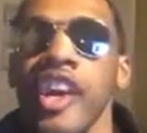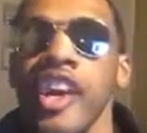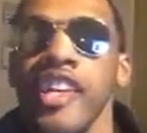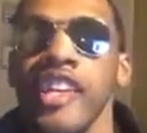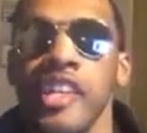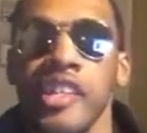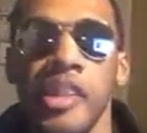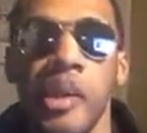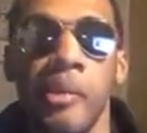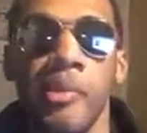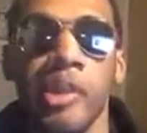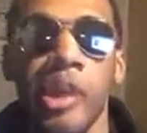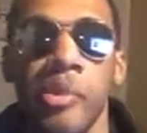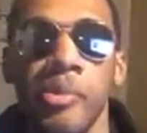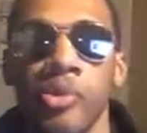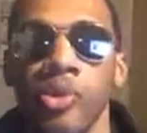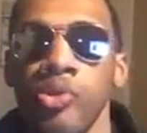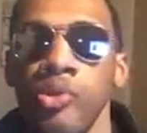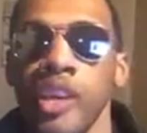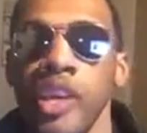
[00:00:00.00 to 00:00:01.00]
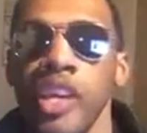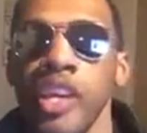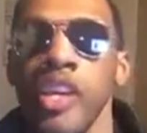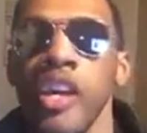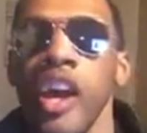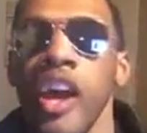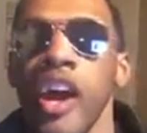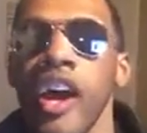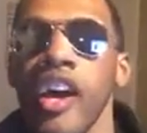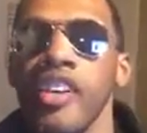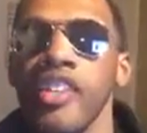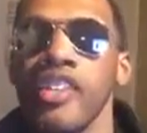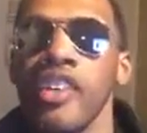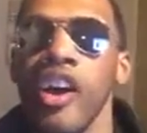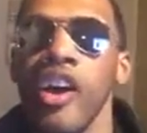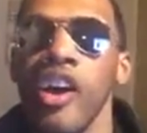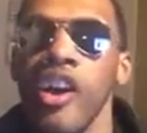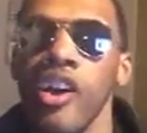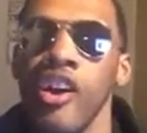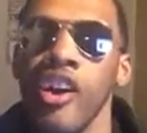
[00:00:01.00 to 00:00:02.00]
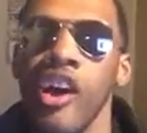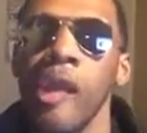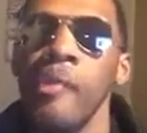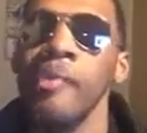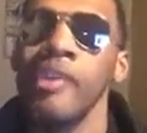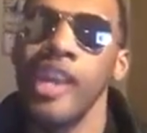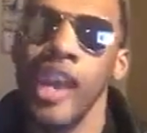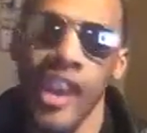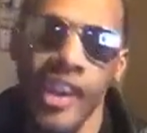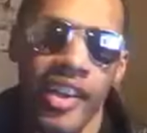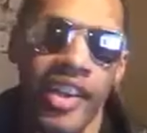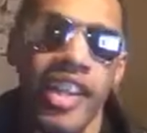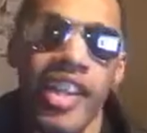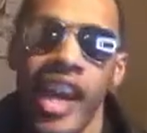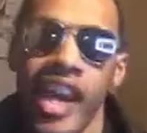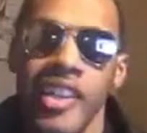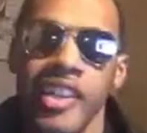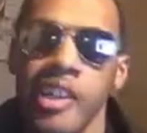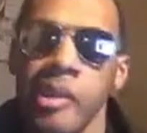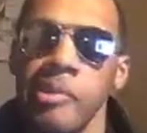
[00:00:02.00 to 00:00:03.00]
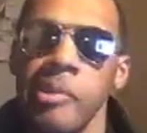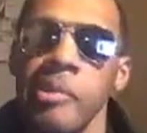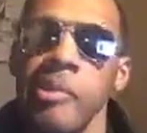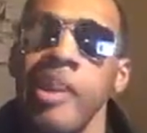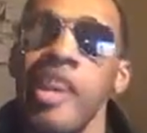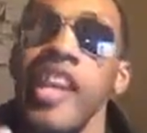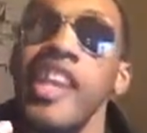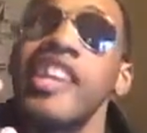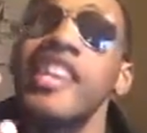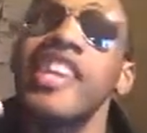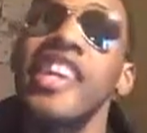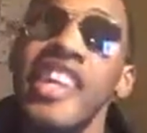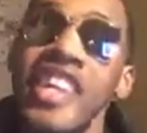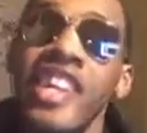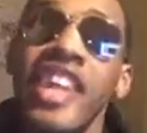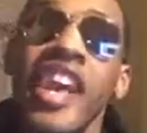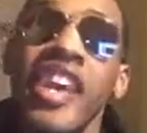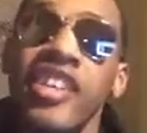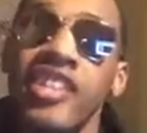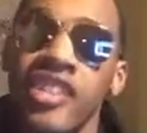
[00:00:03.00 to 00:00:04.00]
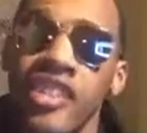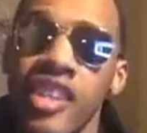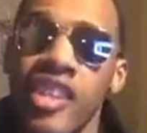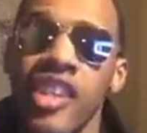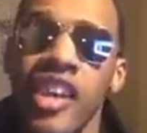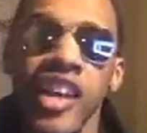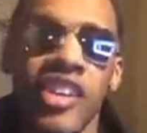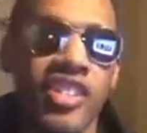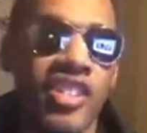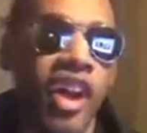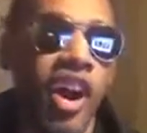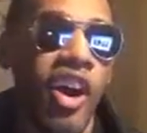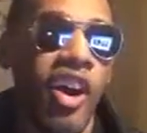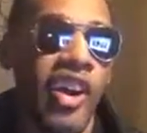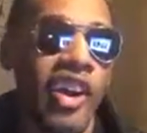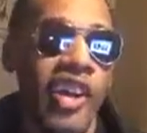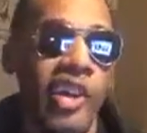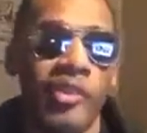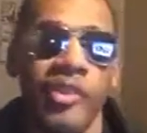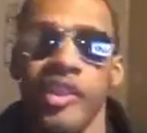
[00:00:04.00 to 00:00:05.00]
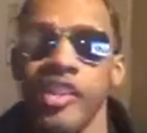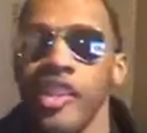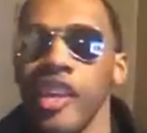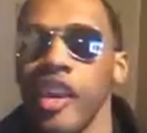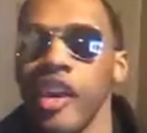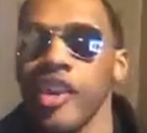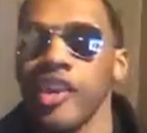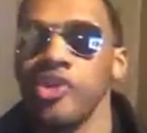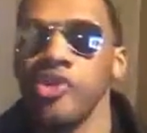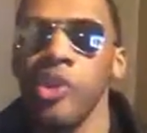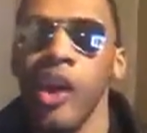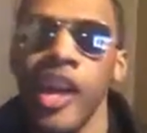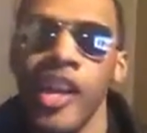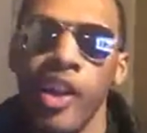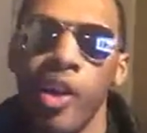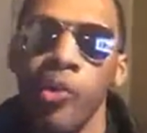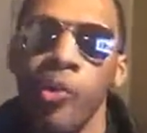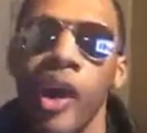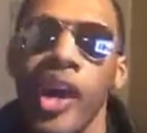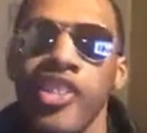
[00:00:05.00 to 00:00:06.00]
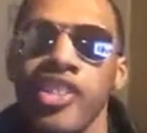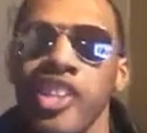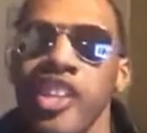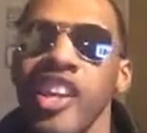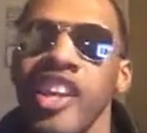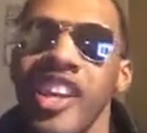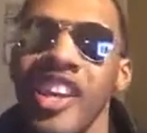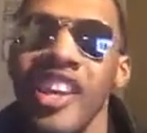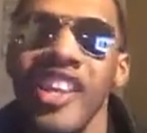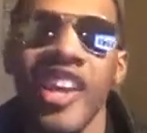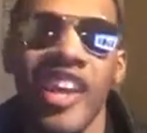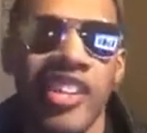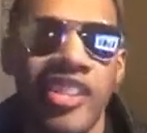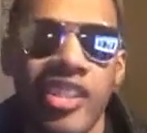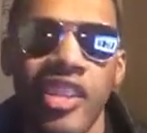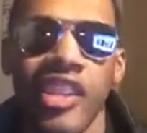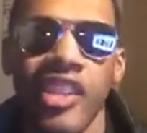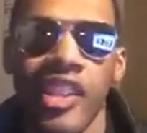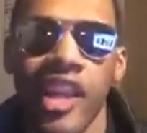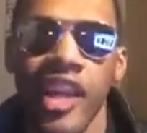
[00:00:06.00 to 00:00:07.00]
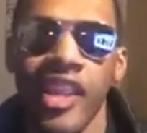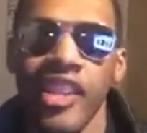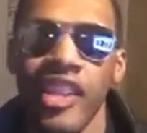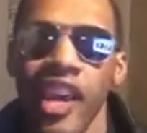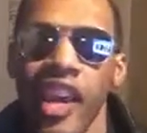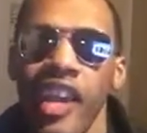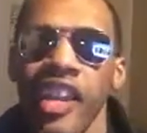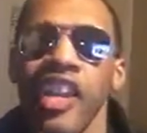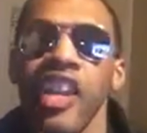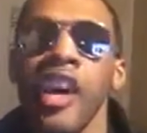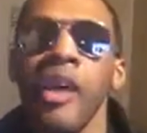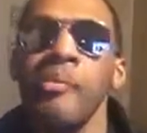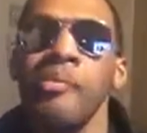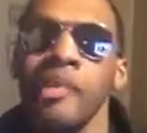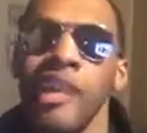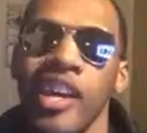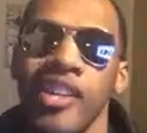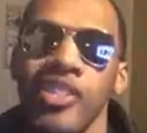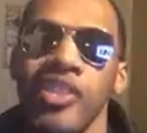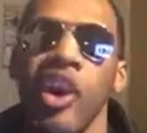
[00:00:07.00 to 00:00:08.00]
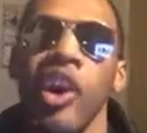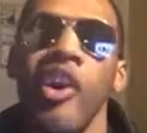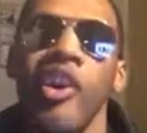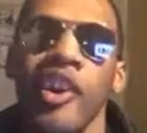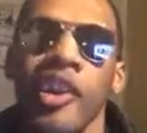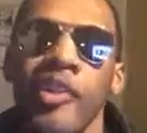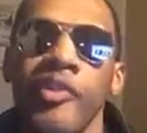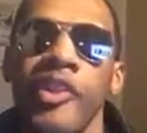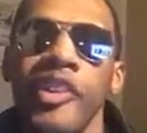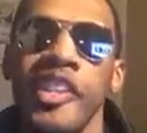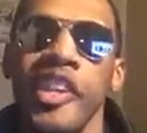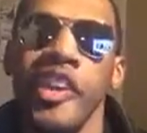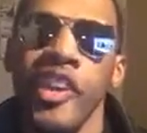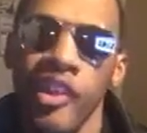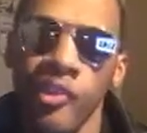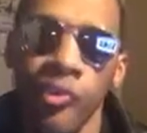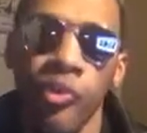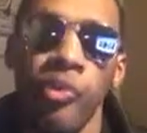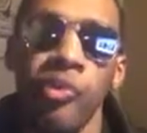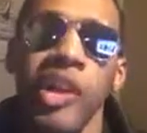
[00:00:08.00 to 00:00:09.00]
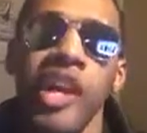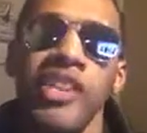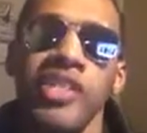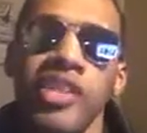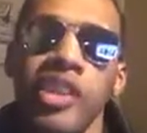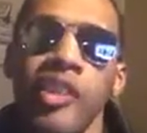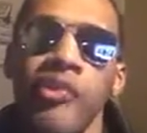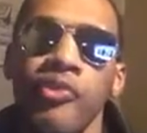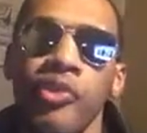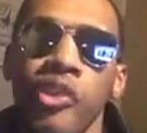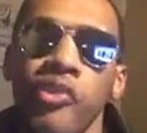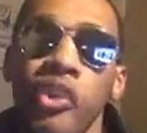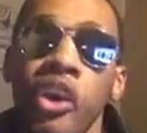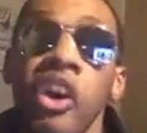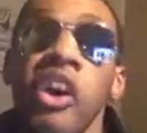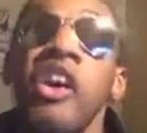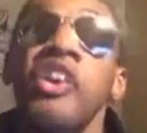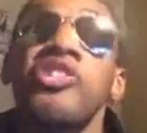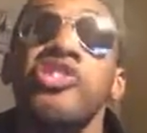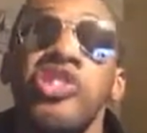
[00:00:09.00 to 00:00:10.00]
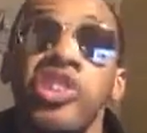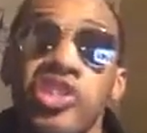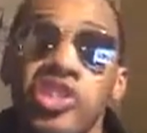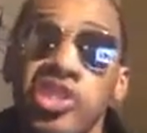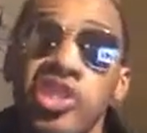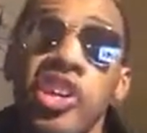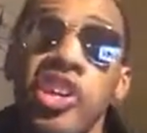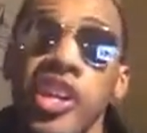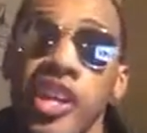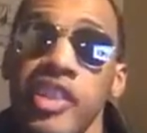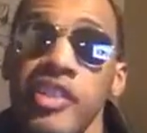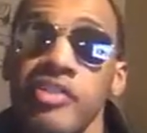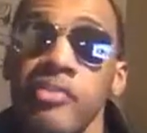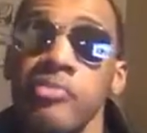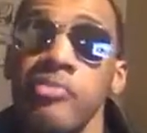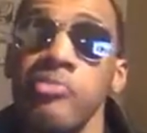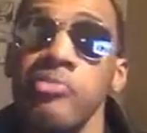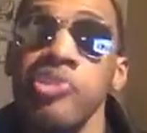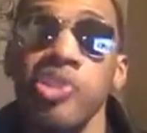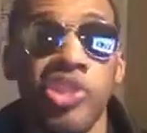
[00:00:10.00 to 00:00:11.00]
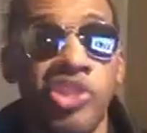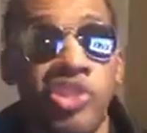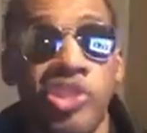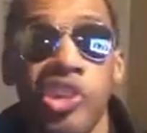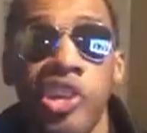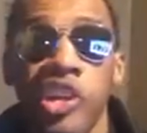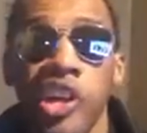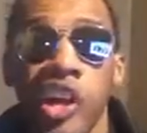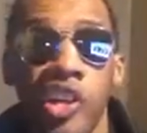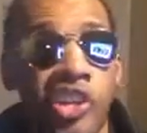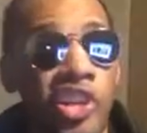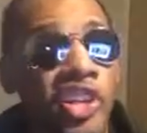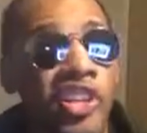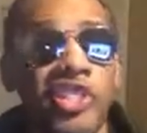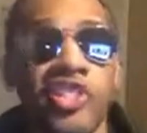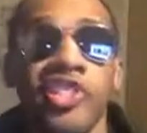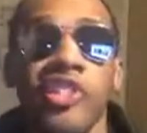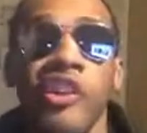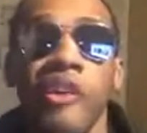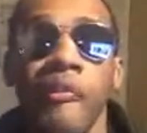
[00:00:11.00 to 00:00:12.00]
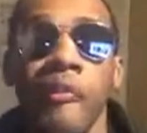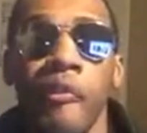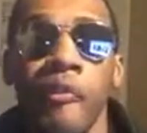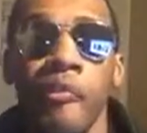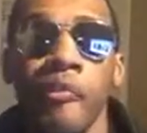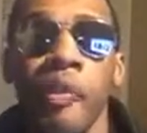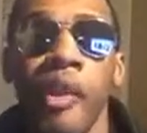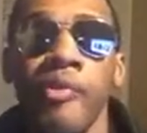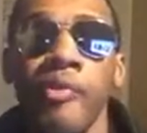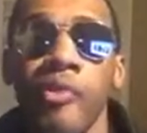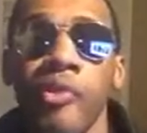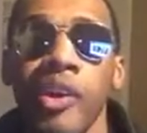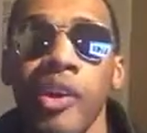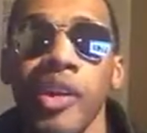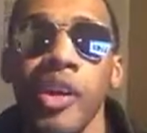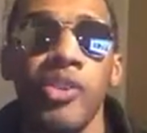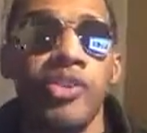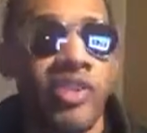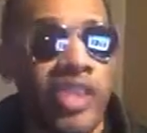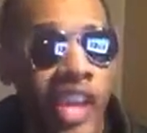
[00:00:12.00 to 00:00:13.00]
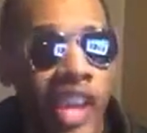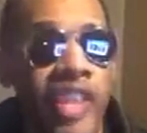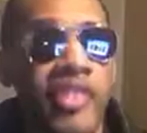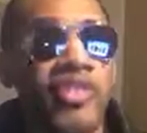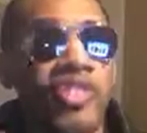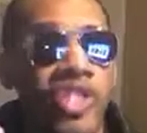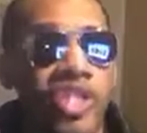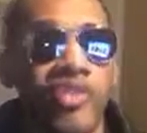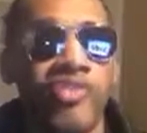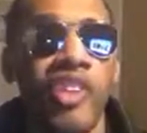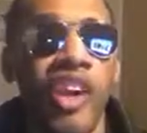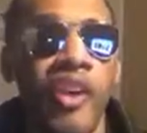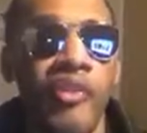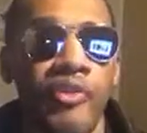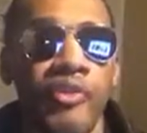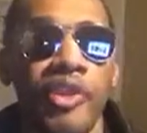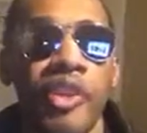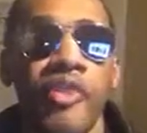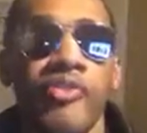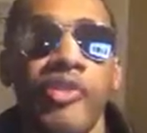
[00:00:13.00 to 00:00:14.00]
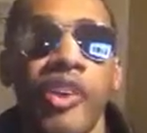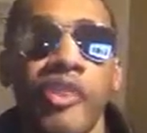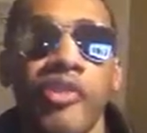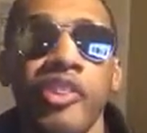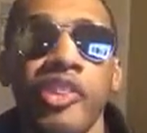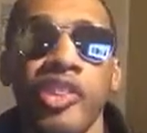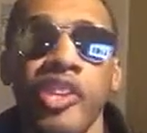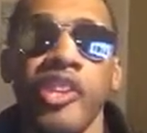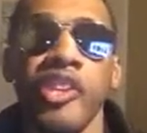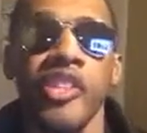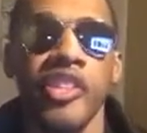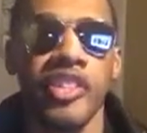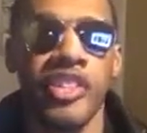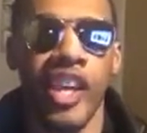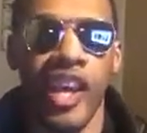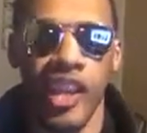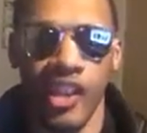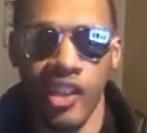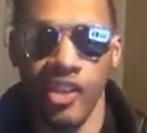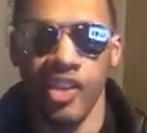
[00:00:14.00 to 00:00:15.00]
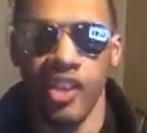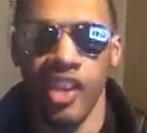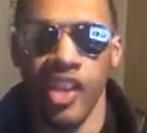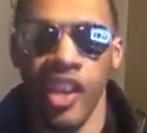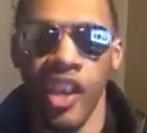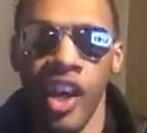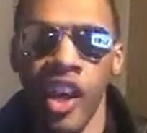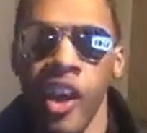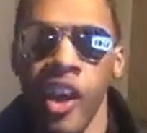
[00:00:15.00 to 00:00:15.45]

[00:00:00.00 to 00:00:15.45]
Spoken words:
in the WWE. I saw her, I mean, not in WWE, in NXT. I saw her here and there, because, you know, I don't watch NXT like that. But I saw her here and there, and from what I've seen from her, she's good. She's good. Her look is different from everyone else, and she's definitely very good and talented.